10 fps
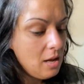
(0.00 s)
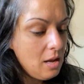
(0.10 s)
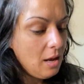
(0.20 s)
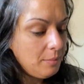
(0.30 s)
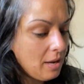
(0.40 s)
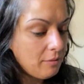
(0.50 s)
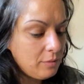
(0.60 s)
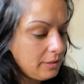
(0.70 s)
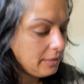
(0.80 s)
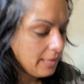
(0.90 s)
I'm not
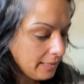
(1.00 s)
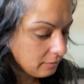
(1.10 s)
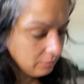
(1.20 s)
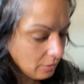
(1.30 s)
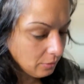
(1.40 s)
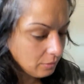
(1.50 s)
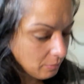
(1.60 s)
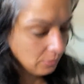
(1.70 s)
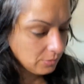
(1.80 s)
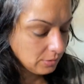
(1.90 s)
really like, you know, the
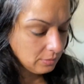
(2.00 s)
most,